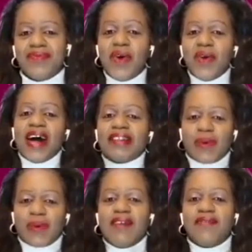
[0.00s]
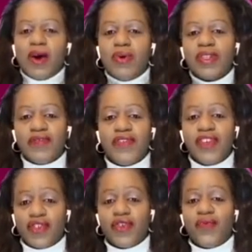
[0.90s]
For us, we have our own
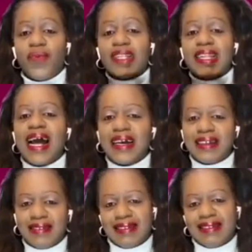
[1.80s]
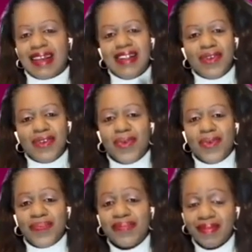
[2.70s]
definition of what an architect can
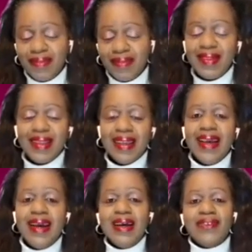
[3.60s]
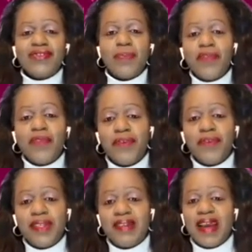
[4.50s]
do. So, Prof. Du
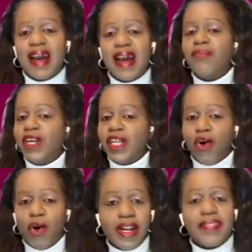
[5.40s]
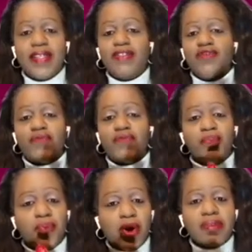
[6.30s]
Plessis, I'm really honored that
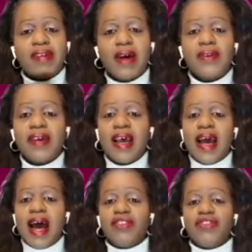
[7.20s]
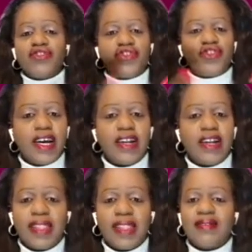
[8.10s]
you've brought out and
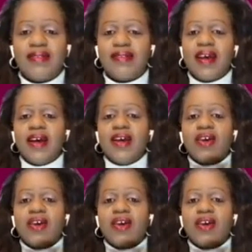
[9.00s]
shared with us